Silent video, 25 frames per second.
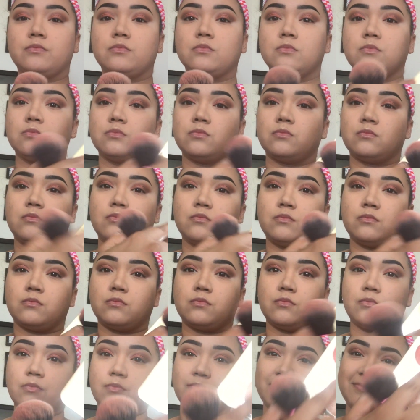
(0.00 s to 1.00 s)
Hill
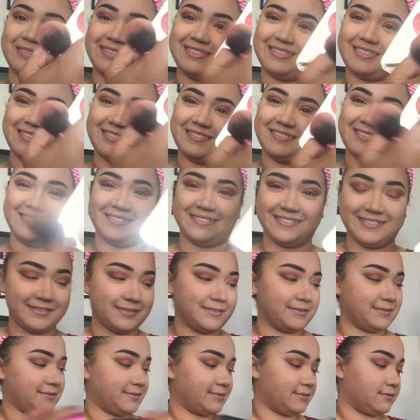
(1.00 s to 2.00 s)
palette, and I'm going to
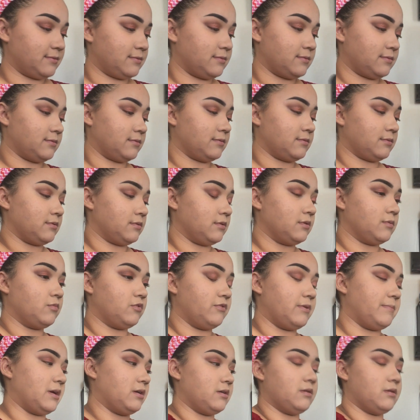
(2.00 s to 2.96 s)
use these two blushes,